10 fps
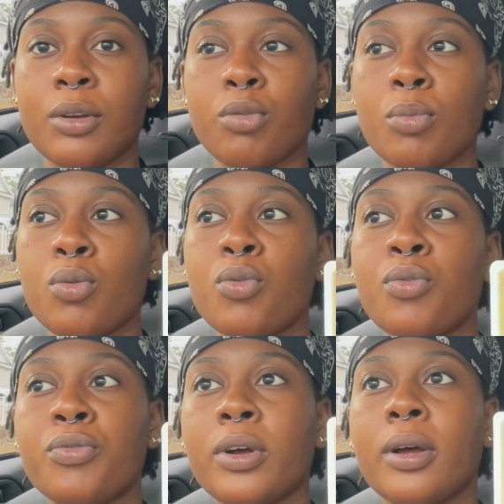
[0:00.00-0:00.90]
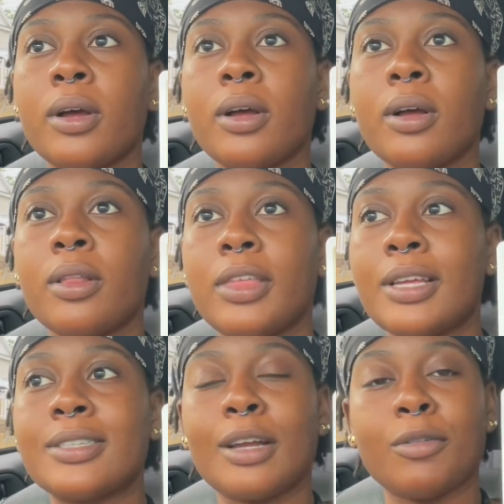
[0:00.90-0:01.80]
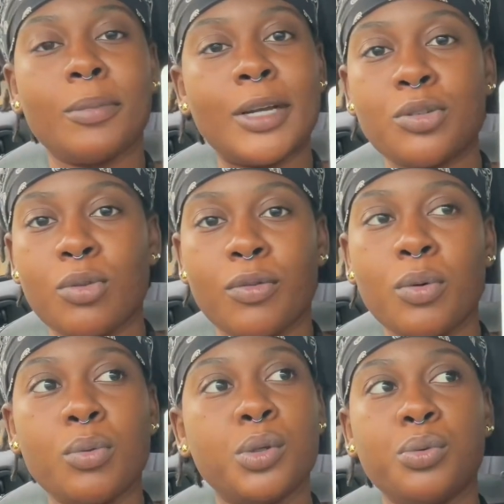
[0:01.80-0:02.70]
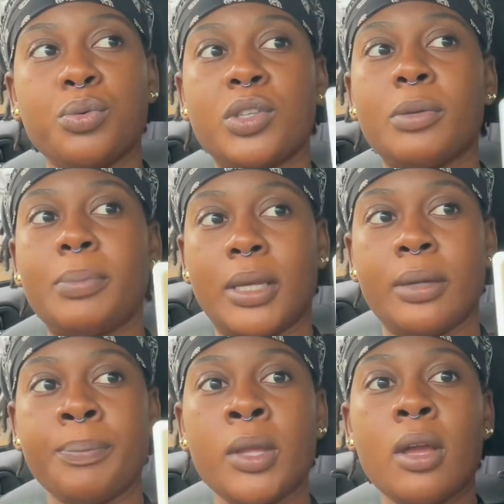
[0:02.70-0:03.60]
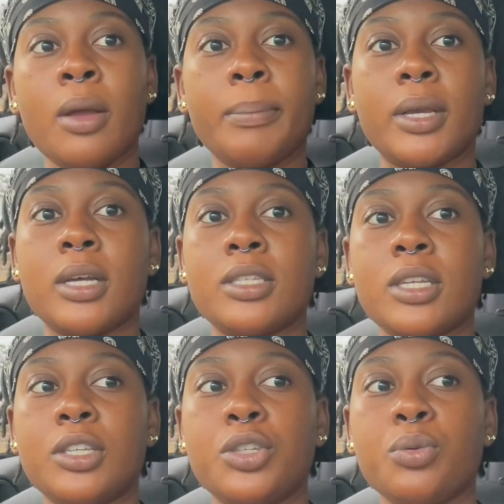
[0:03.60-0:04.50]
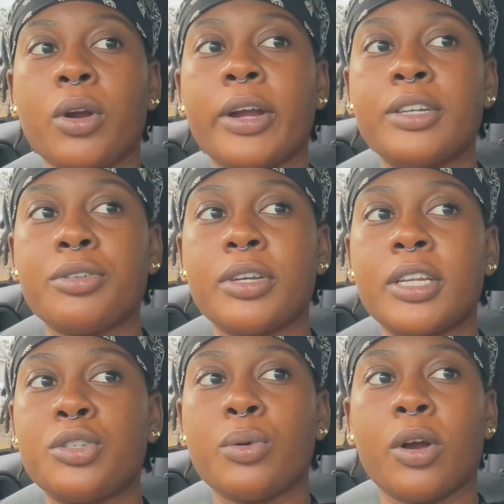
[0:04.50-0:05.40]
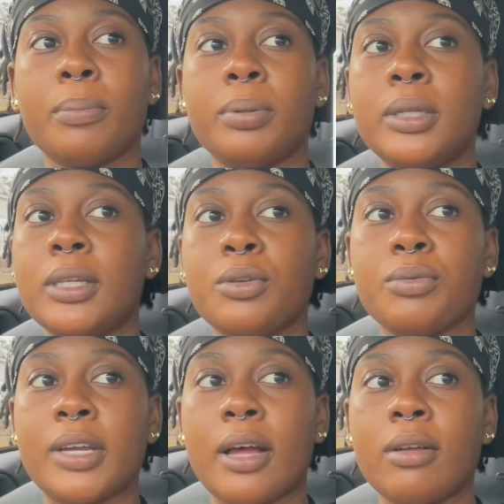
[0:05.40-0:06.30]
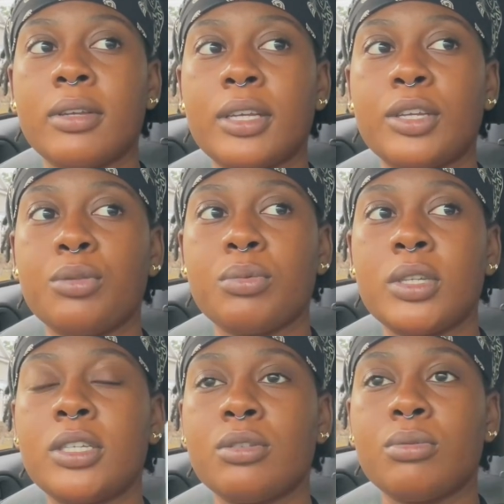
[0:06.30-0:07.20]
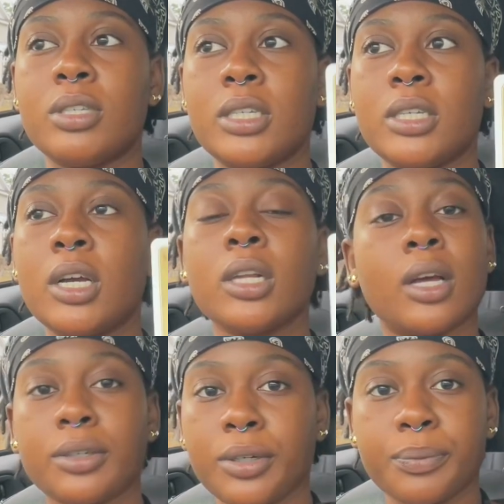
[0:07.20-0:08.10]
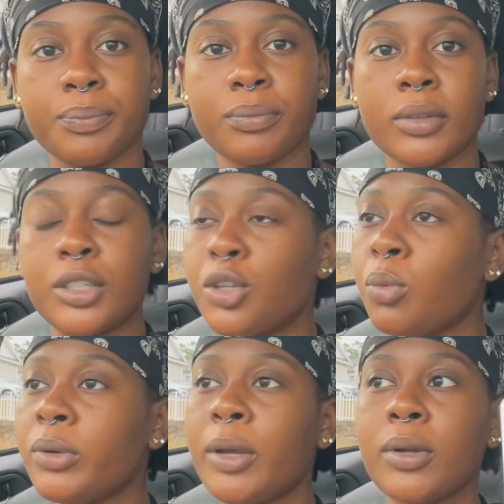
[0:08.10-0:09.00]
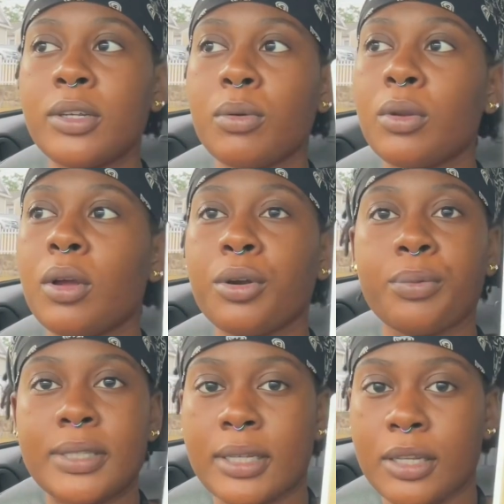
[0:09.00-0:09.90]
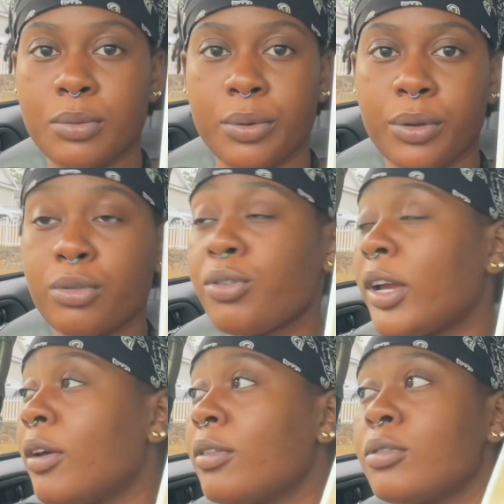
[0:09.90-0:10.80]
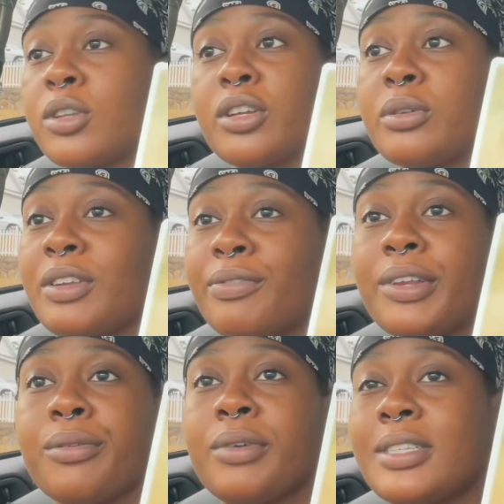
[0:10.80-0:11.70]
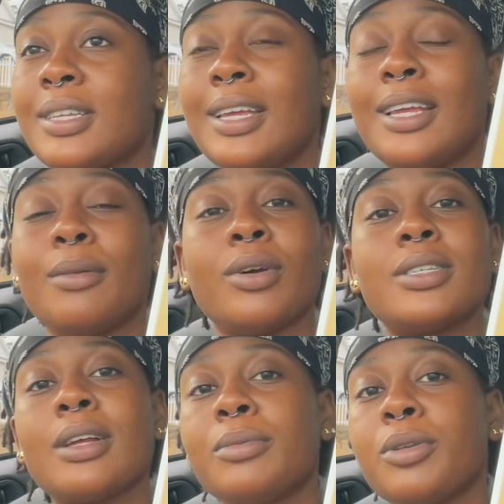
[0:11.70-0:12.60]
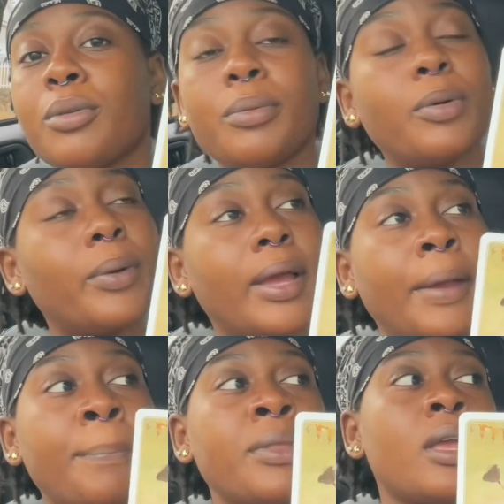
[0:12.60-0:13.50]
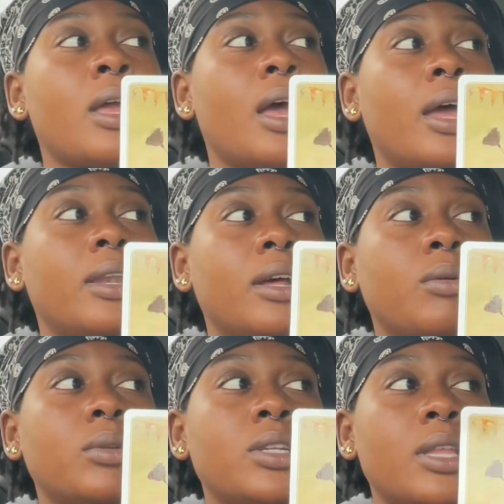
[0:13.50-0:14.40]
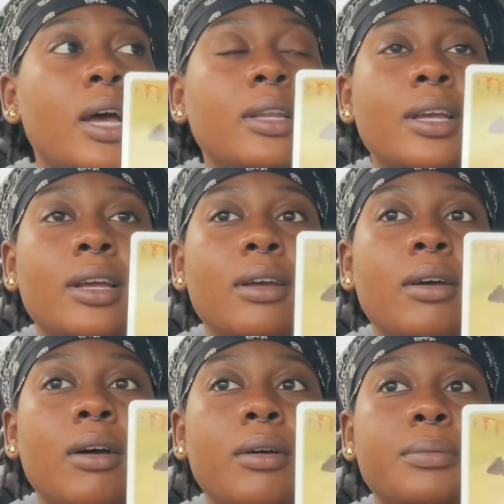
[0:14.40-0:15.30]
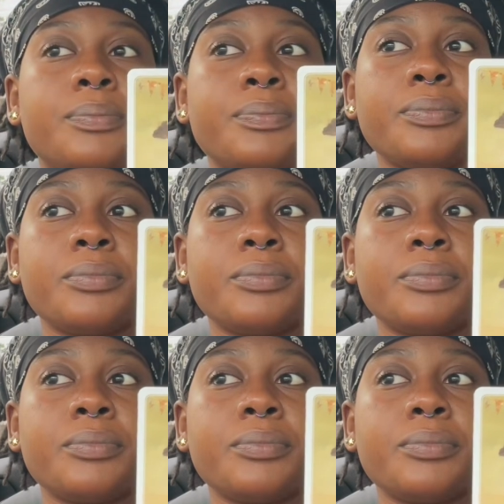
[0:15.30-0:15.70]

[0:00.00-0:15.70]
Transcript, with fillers: Remove things that remind you of who you used to be because you are entering into a completely new reality. You need to declutter. Donate what no longer resonates with you. Try on those clothes. If they don't resonate anymore, it's time to throw them away. And not only that, like, um,